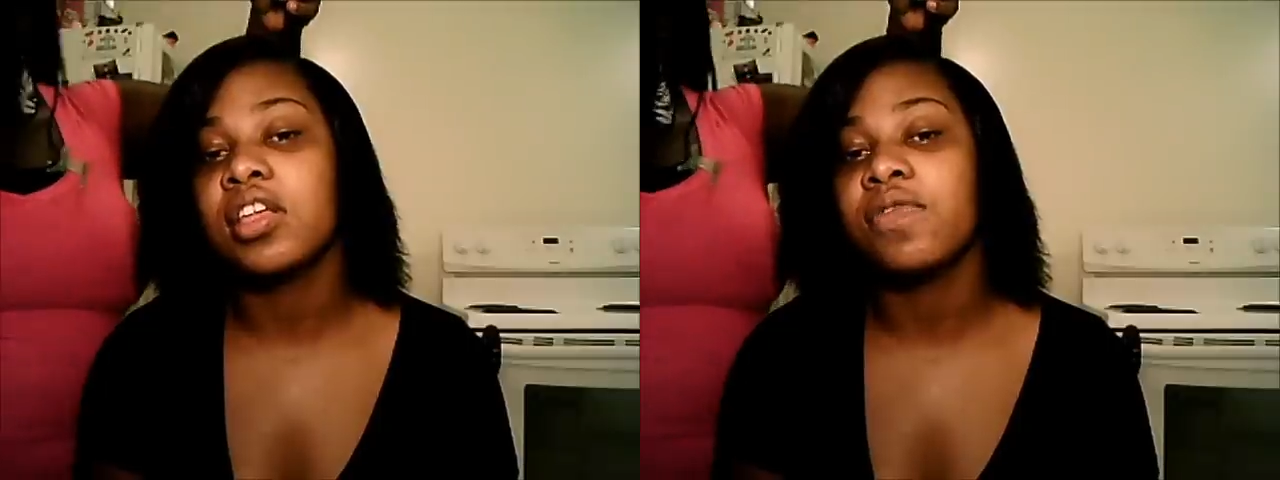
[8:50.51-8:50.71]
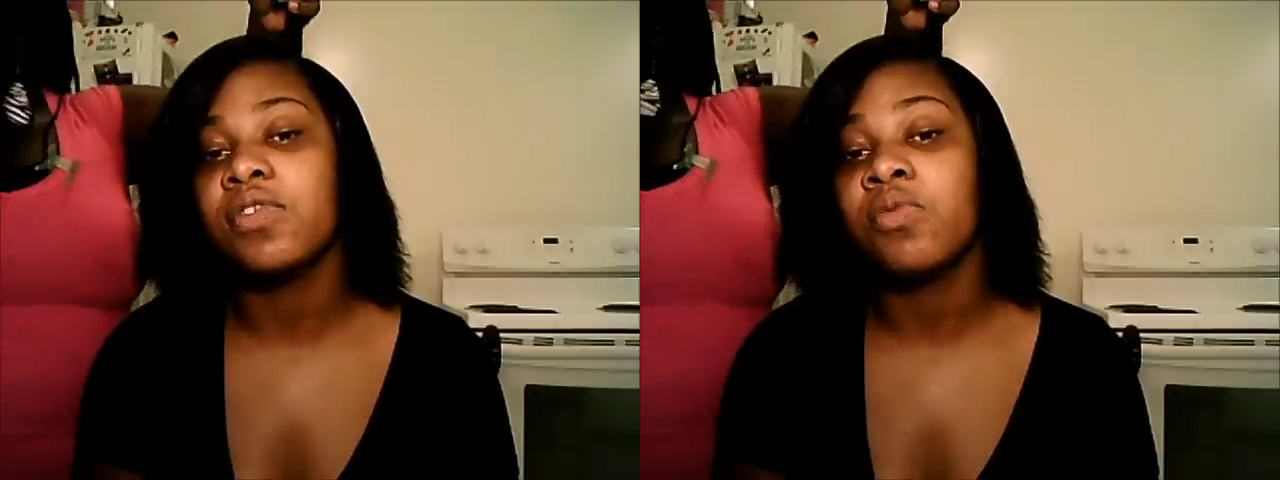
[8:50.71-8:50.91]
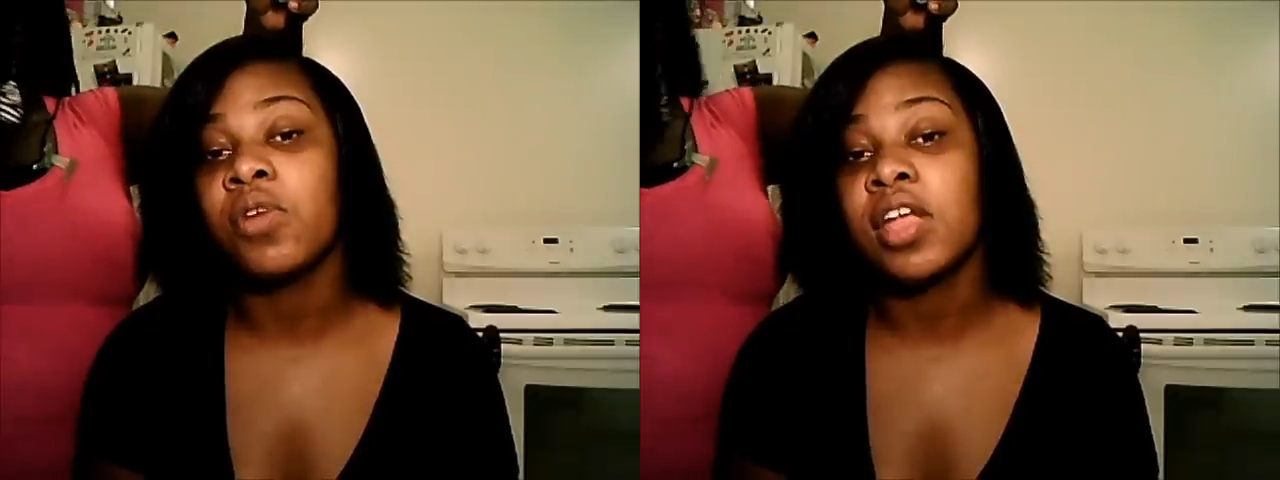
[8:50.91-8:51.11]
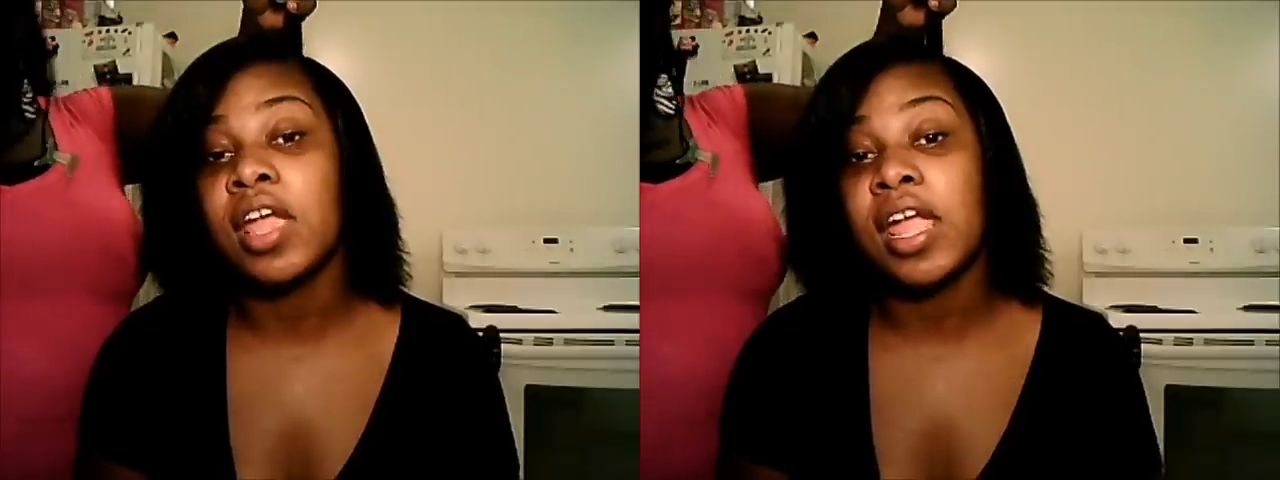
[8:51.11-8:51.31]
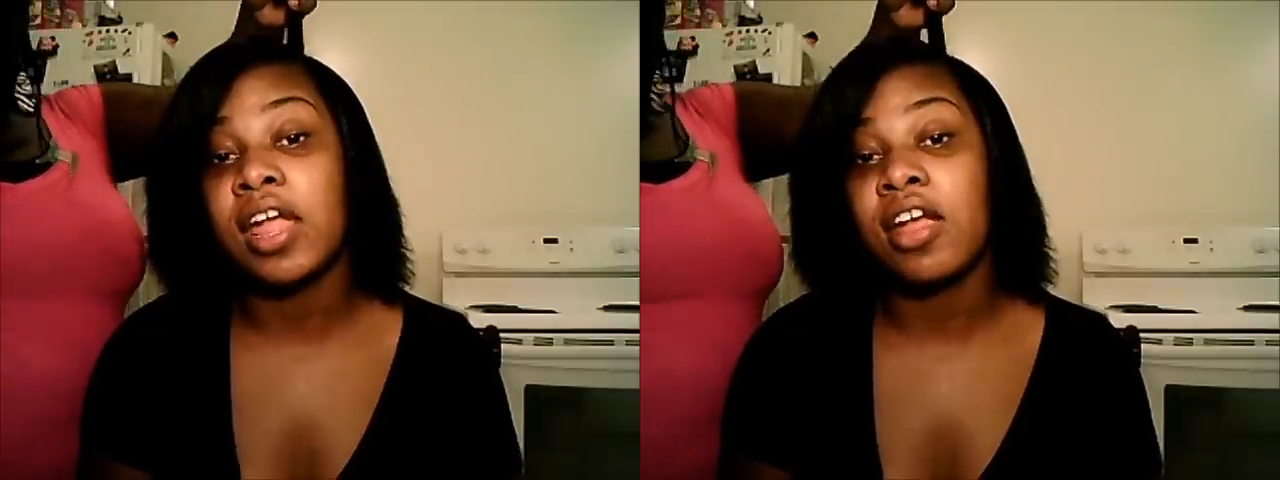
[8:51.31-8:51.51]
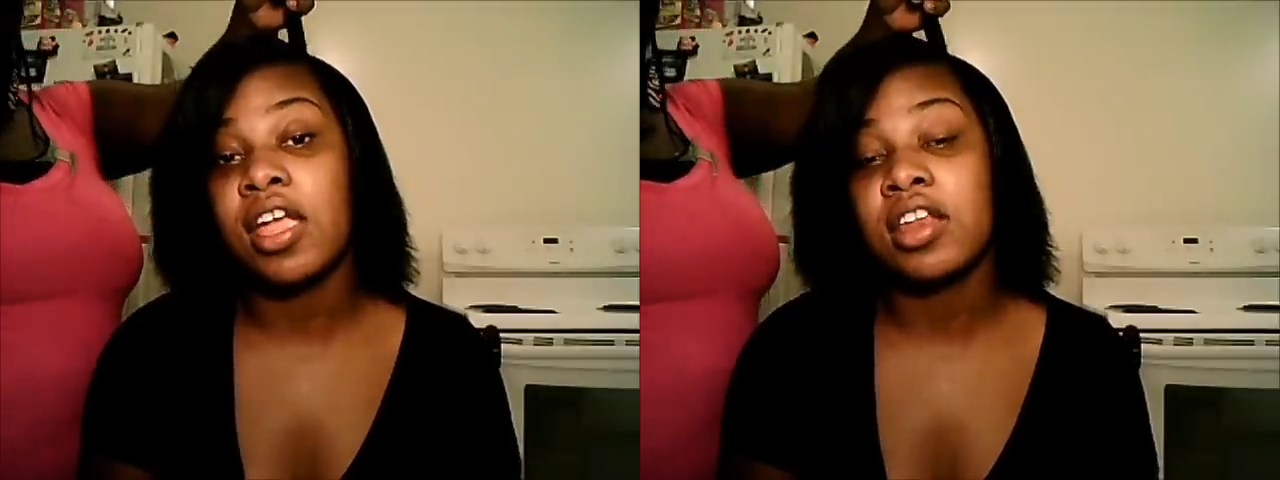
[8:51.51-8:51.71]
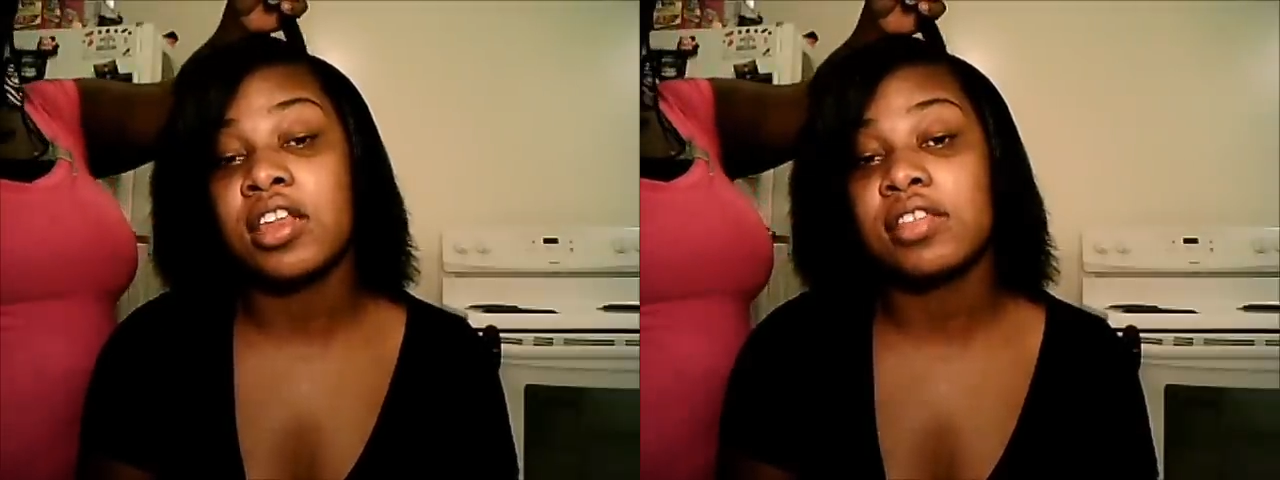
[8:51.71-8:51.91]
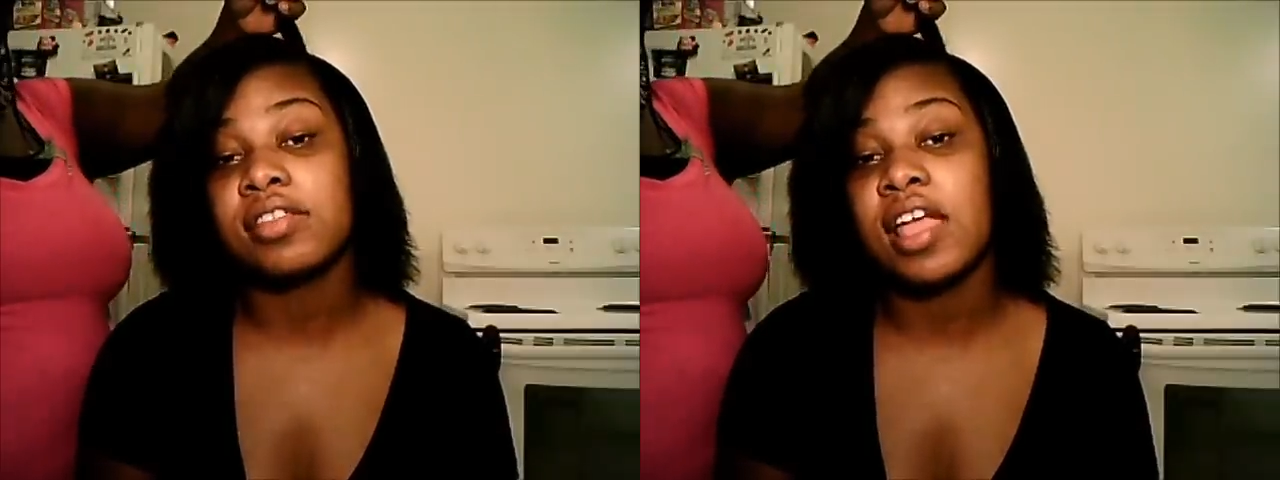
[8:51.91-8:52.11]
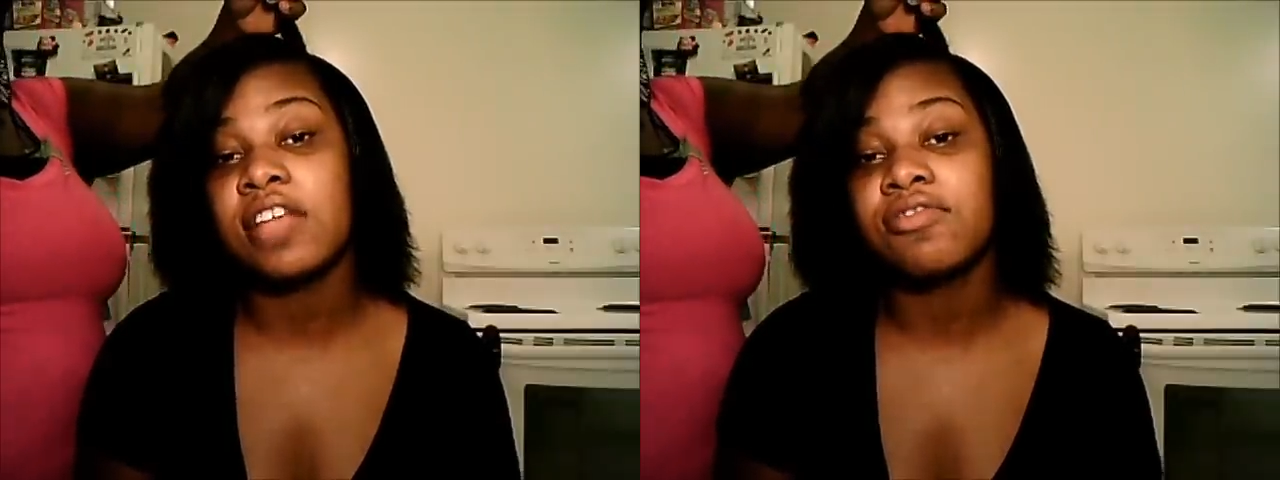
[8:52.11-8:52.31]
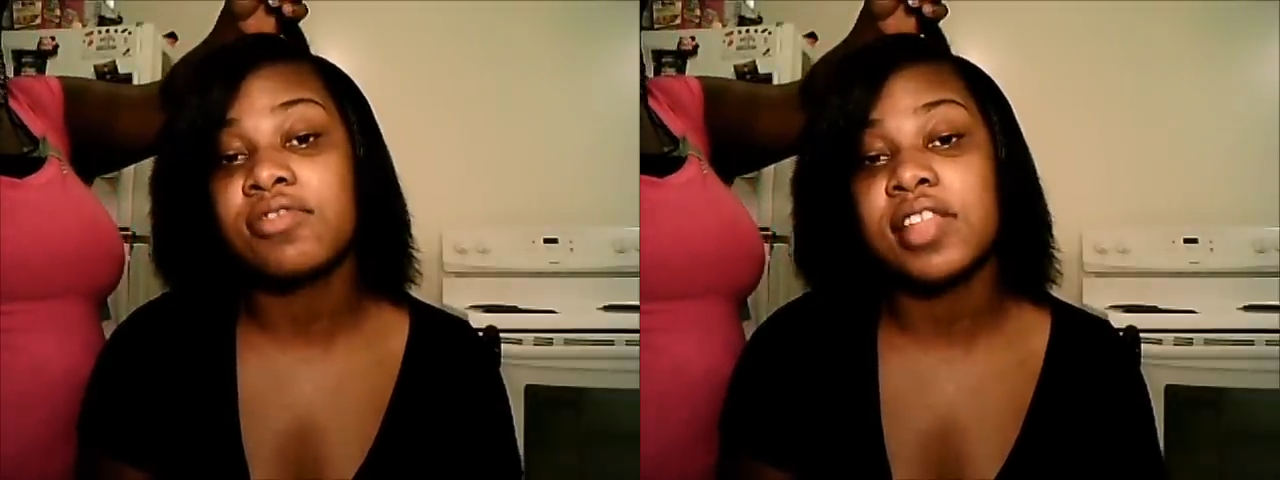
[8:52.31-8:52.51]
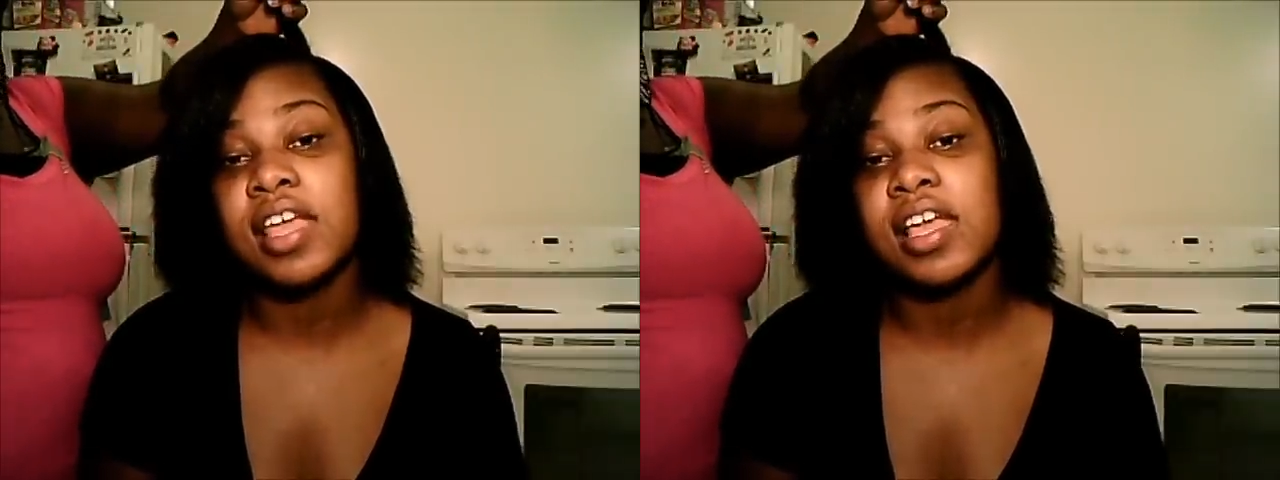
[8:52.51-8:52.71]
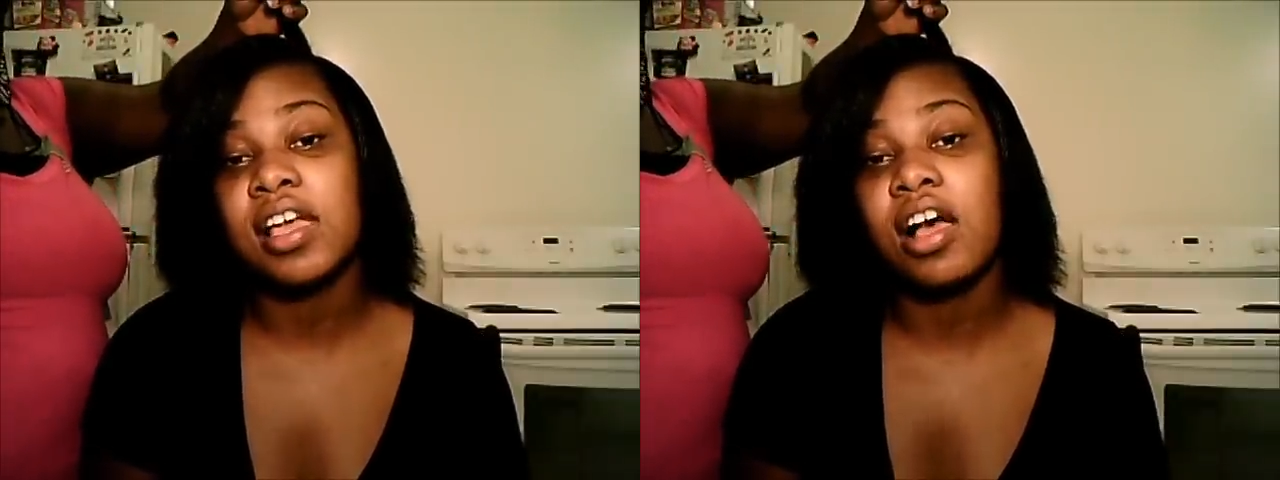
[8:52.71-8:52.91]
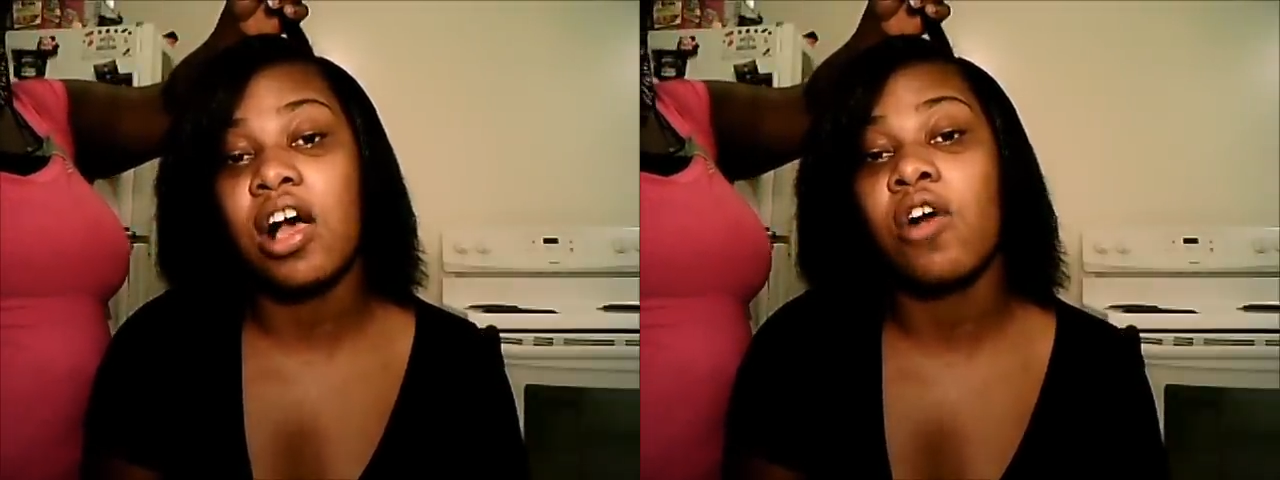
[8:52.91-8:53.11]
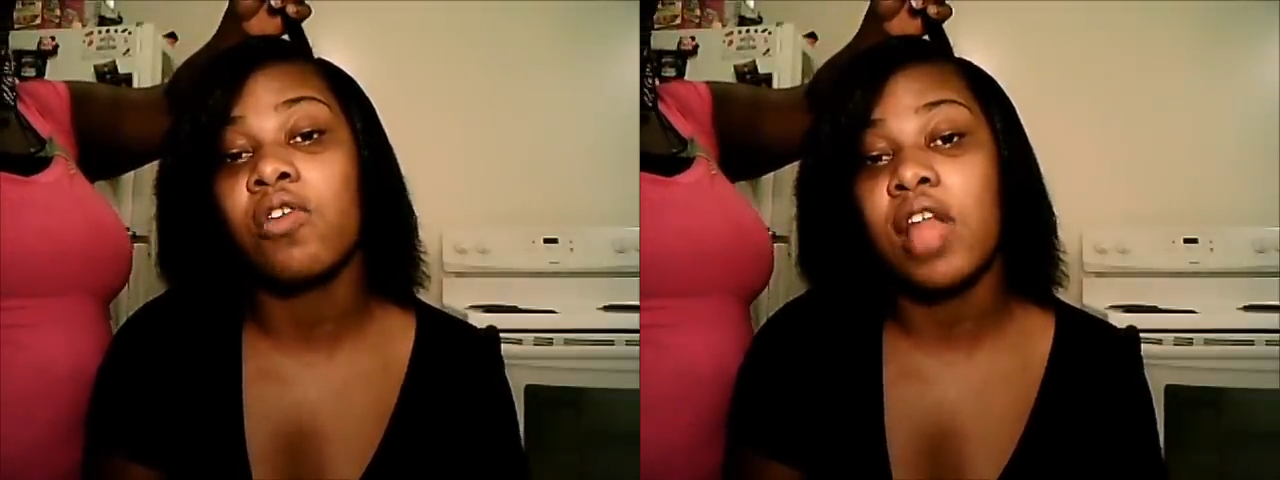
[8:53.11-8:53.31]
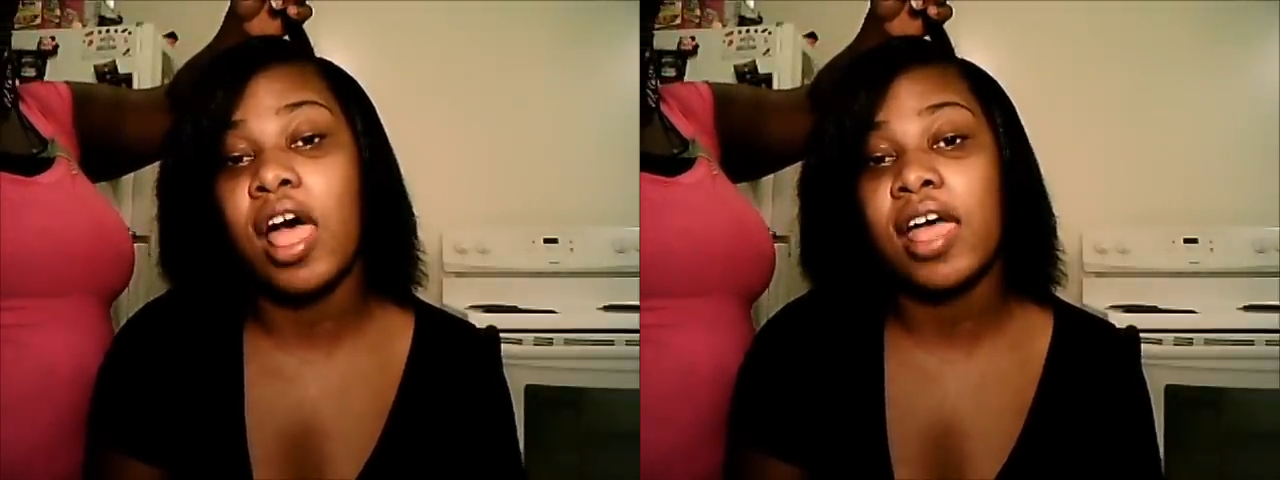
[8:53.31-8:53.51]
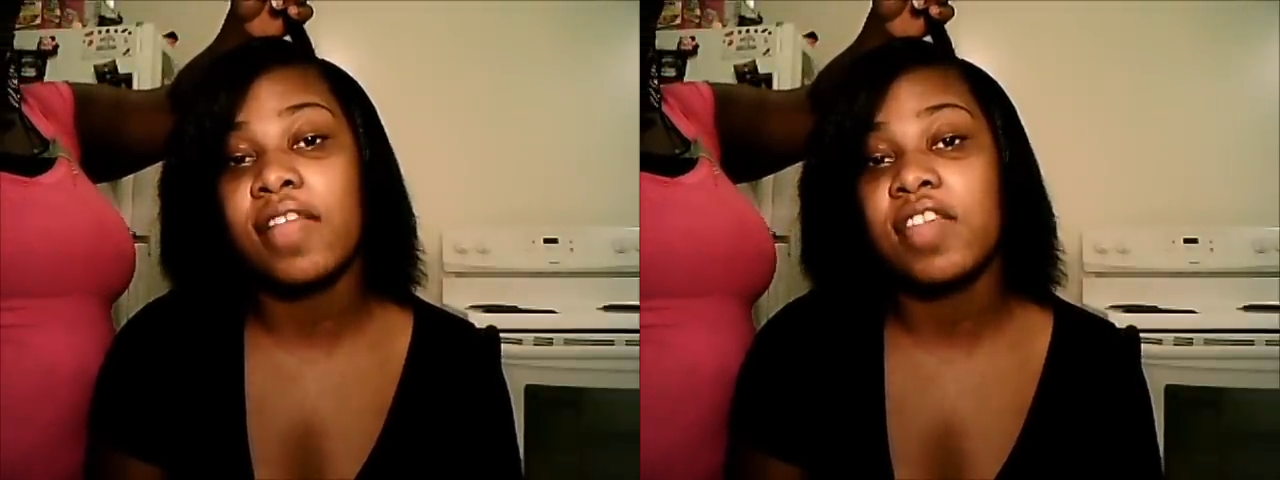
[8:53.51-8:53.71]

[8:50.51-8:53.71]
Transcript: If you wear your hair in its natural state a whole lot,